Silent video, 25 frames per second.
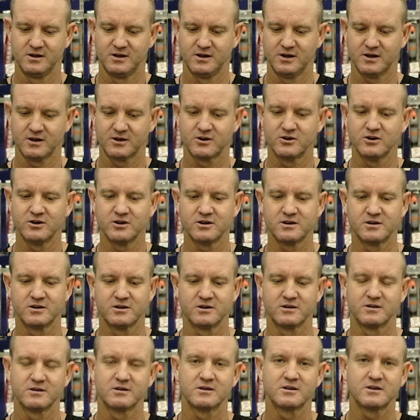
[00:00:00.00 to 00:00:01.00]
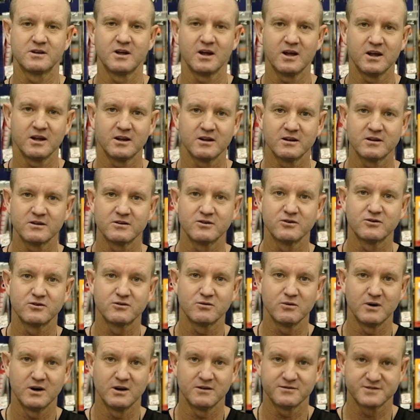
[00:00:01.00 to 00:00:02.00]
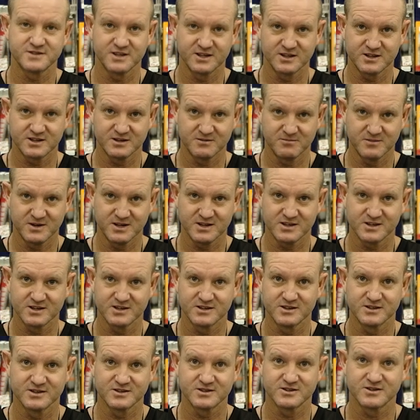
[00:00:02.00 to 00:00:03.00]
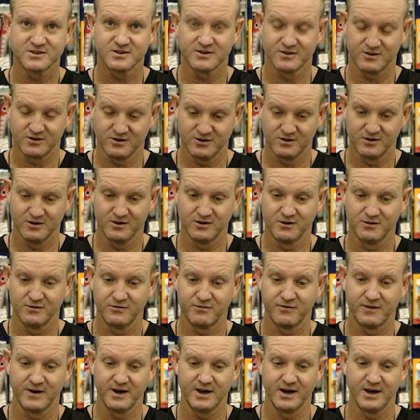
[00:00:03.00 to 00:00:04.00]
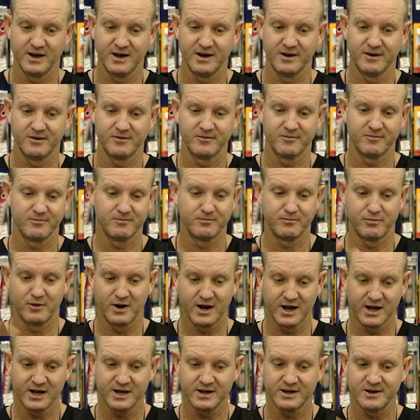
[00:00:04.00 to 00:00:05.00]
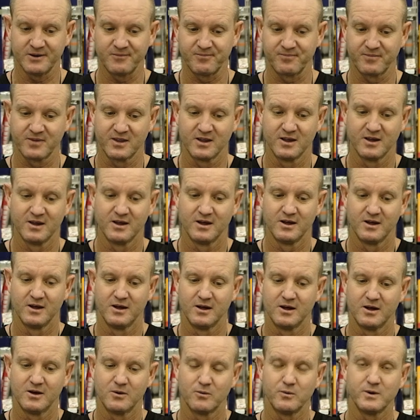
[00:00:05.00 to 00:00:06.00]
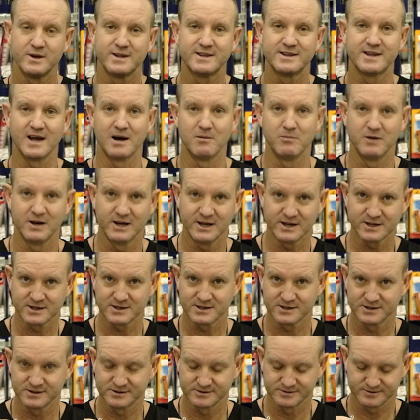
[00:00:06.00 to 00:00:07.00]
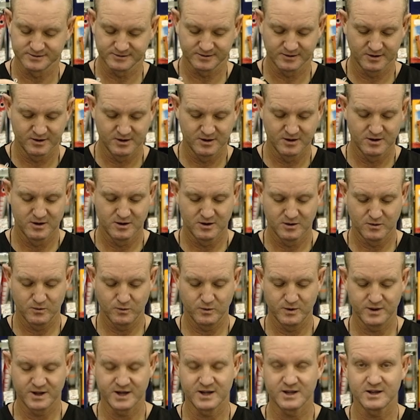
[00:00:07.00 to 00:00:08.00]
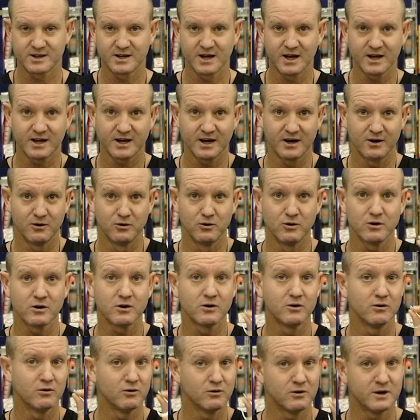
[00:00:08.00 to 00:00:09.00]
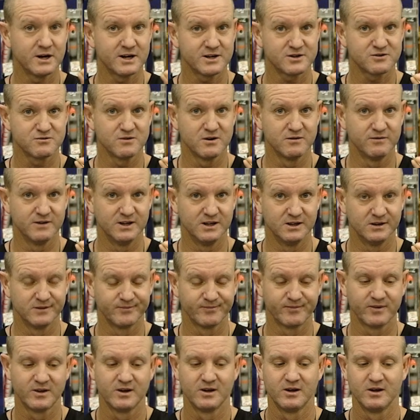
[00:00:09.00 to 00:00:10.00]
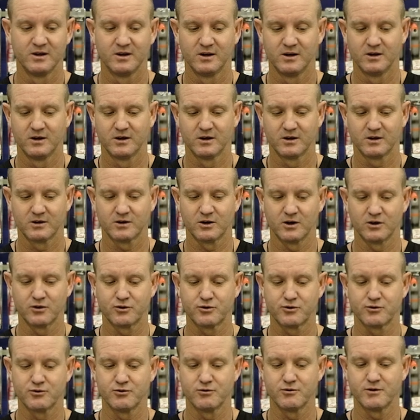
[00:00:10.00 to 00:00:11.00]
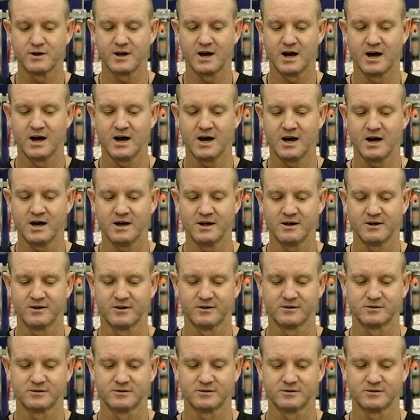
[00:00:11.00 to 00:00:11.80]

a good 10 to 12 centimeters of braid. We double it. We then take our hook or our swivel, go through the eye,